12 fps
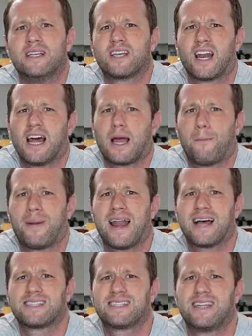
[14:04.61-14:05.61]
It's kind of like a
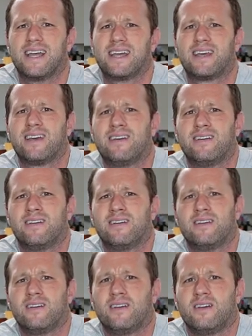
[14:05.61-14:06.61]
plastic.
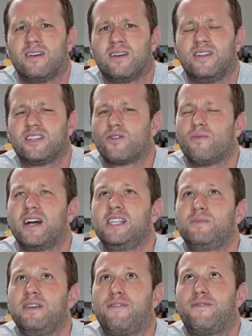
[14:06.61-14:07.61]
This
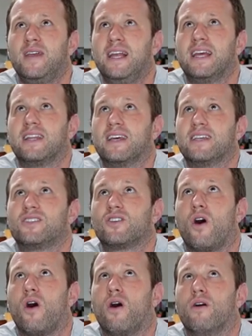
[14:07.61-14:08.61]
reminds me feeling this
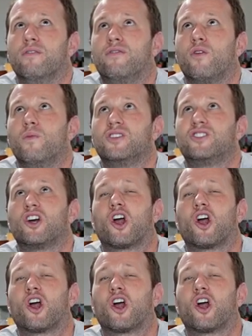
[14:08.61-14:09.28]
of almost the